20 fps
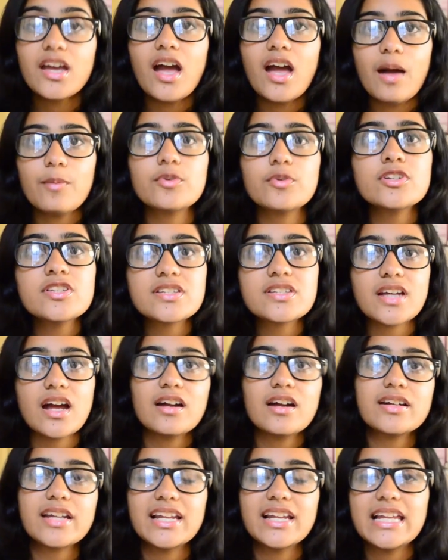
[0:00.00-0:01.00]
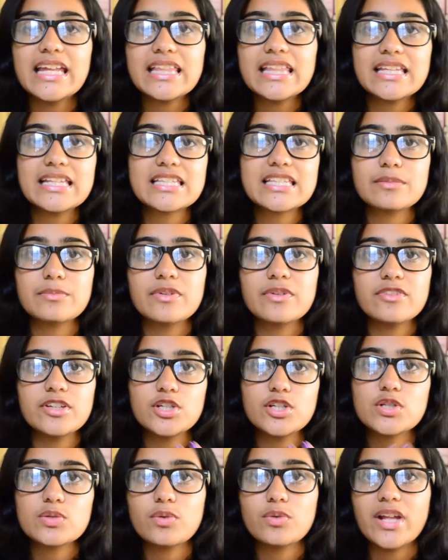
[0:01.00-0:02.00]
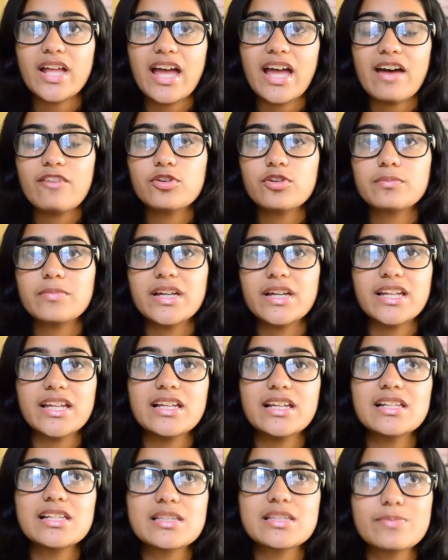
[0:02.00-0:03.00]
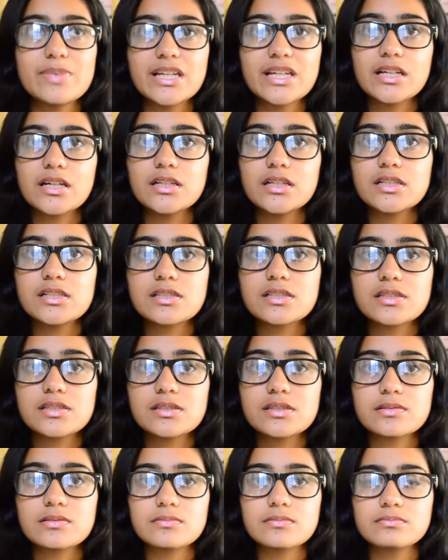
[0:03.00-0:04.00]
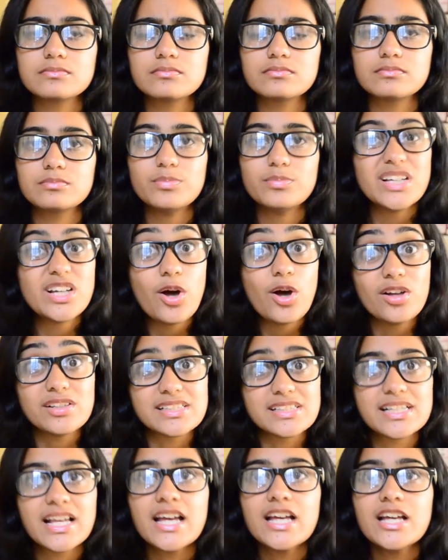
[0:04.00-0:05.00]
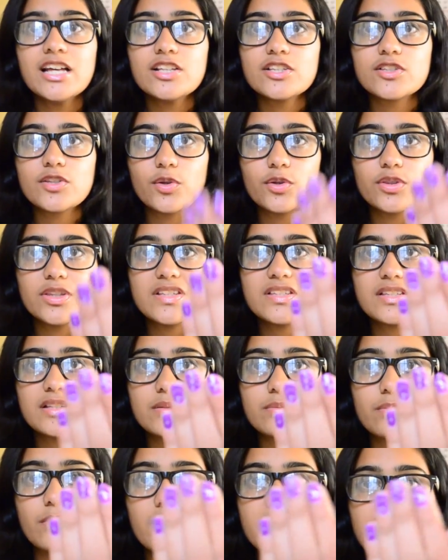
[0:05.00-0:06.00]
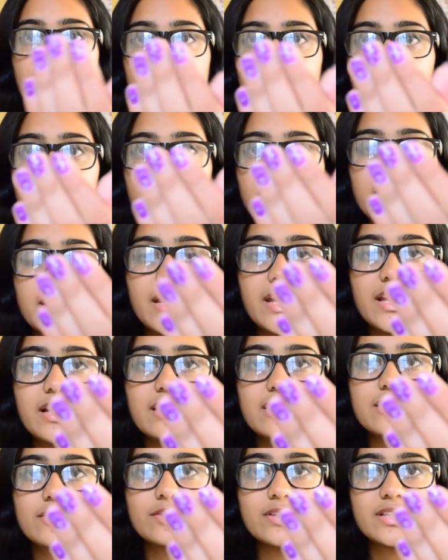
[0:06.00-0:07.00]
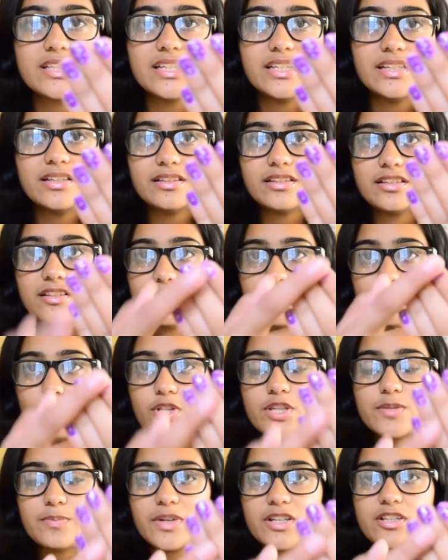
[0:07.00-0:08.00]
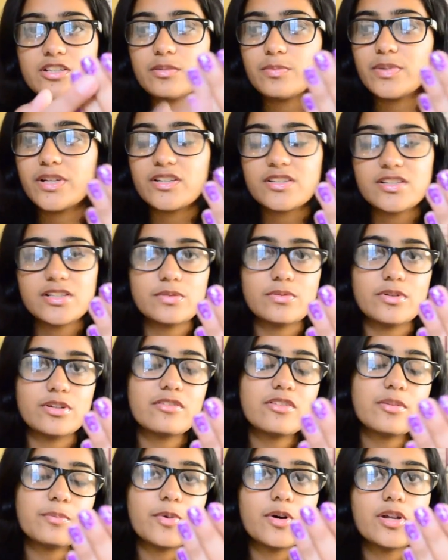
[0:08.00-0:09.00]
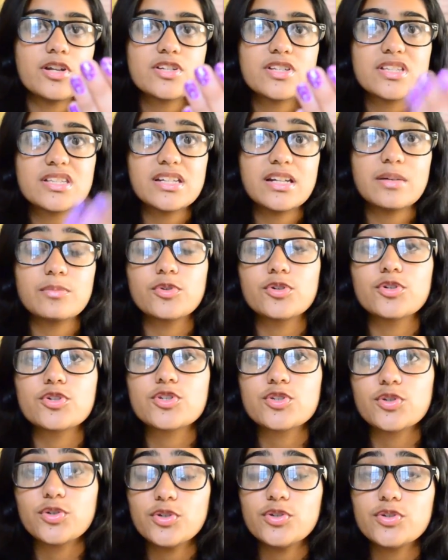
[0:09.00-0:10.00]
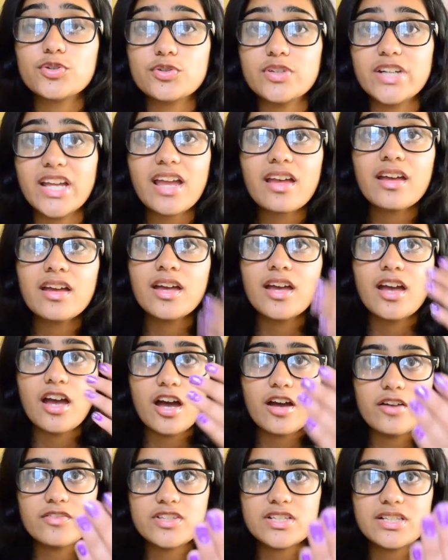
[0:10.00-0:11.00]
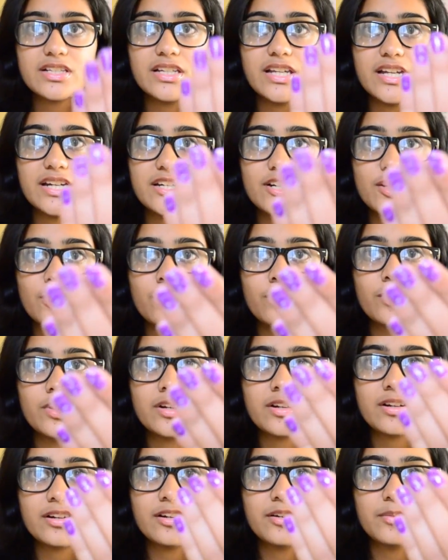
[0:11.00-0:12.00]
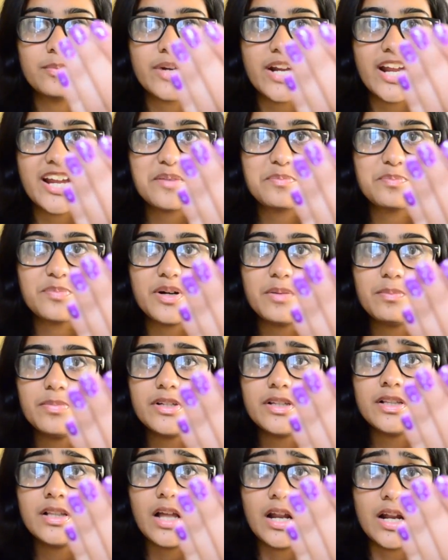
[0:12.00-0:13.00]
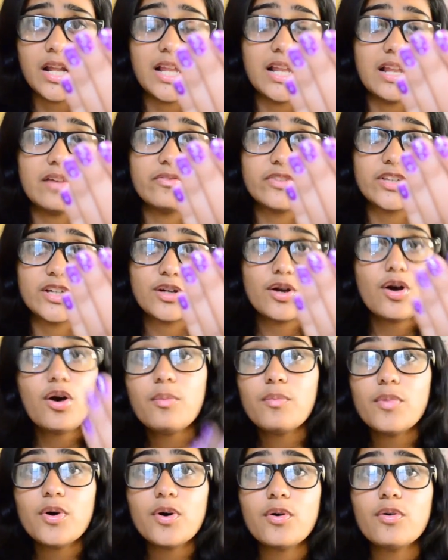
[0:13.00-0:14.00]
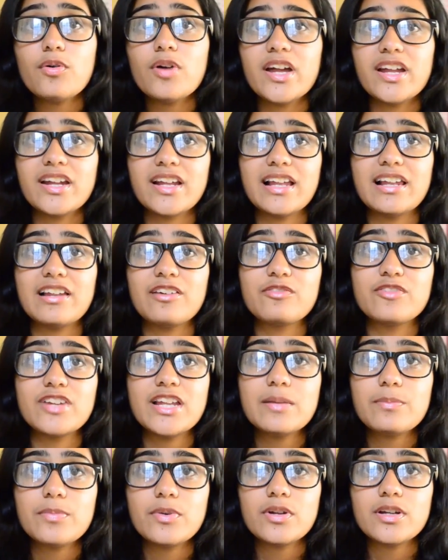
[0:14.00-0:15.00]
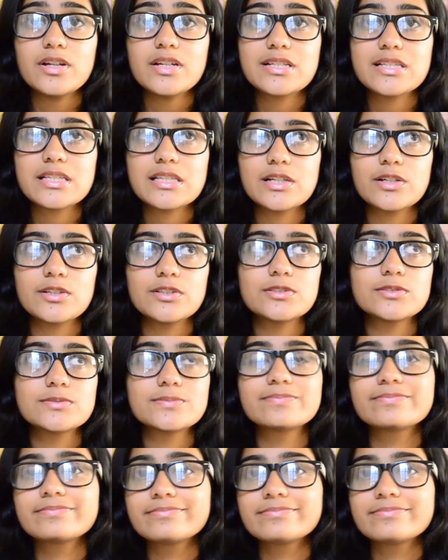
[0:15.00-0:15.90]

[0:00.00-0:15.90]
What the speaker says: I'm gonna start telling this in my videos what I have on my nails, because so this is what is on my nails. You'll see the swatch picture because it's one of the polishes that I'm gonna show you today. I've just layered it over a bright purple, and I love the combo and I love nail polish, so